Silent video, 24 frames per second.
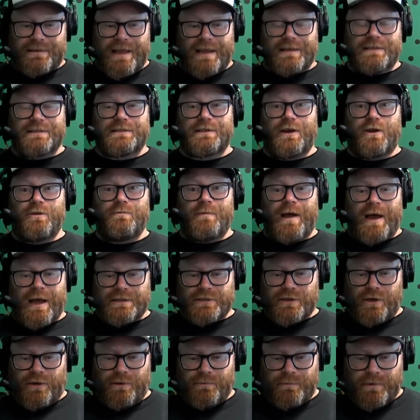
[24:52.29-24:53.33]
Thanks so
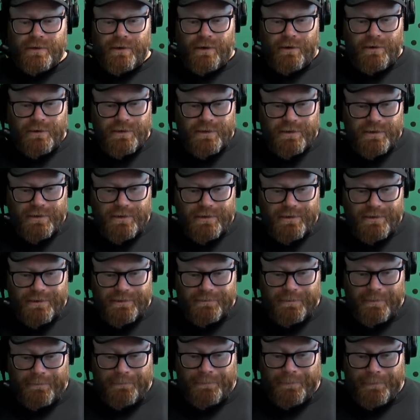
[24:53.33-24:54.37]
much. I'm going
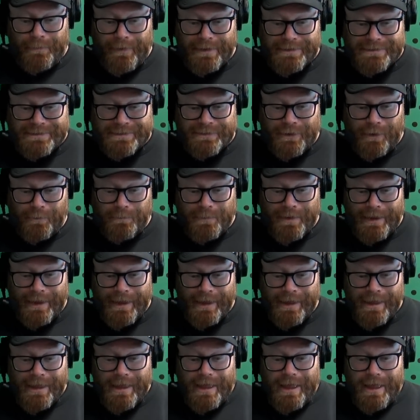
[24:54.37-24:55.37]
to press stop here,